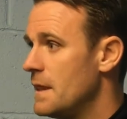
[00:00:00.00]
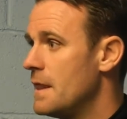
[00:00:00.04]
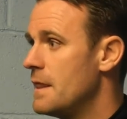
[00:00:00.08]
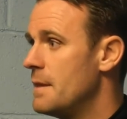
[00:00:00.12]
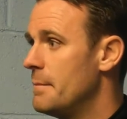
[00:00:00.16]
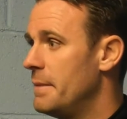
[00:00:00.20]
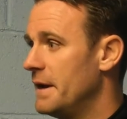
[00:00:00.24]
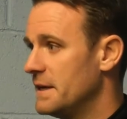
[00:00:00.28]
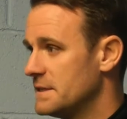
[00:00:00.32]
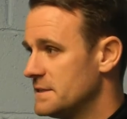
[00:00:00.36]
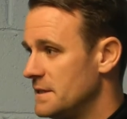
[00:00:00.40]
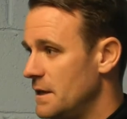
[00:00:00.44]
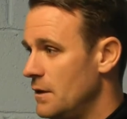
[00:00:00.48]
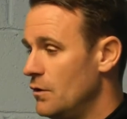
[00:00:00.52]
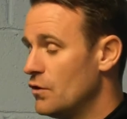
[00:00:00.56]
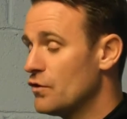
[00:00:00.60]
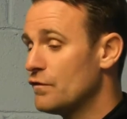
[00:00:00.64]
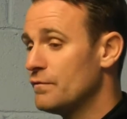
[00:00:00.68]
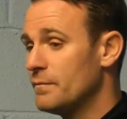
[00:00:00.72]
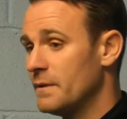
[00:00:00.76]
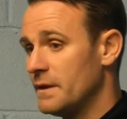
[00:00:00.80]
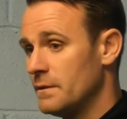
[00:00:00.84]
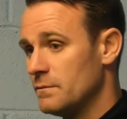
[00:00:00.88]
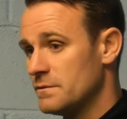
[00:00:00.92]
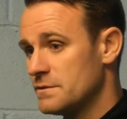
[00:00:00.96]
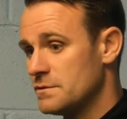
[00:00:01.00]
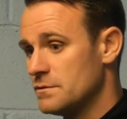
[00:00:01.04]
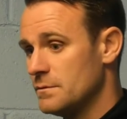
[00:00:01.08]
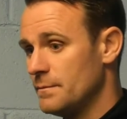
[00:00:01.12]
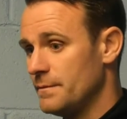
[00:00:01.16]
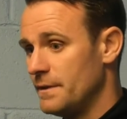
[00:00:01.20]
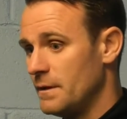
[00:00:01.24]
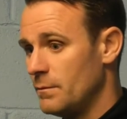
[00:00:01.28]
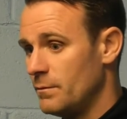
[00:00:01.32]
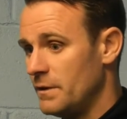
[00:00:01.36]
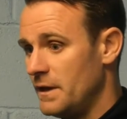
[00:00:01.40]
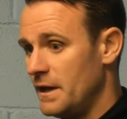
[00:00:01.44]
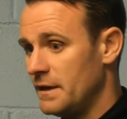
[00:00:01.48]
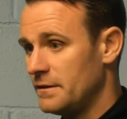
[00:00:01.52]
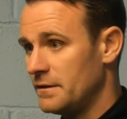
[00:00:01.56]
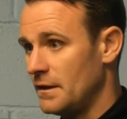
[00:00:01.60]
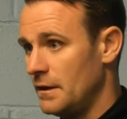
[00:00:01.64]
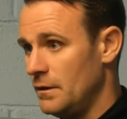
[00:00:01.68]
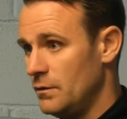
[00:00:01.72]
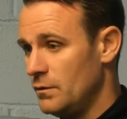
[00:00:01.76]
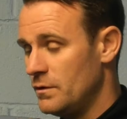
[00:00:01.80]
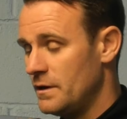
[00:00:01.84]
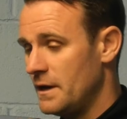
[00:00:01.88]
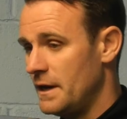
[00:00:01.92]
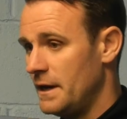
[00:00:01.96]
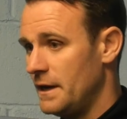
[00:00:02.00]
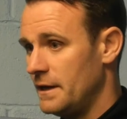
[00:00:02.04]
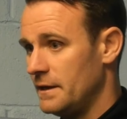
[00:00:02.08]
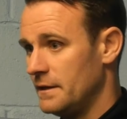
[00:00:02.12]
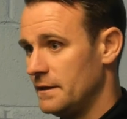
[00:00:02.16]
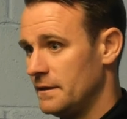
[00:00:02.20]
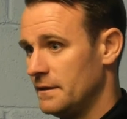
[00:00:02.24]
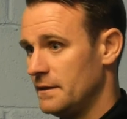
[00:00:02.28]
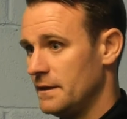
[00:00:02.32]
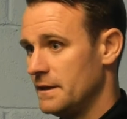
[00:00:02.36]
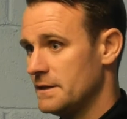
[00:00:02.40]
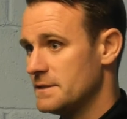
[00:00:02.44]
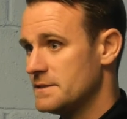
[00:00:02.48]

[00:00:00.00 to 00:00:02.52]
the best out of, but it was something that we had to look at and,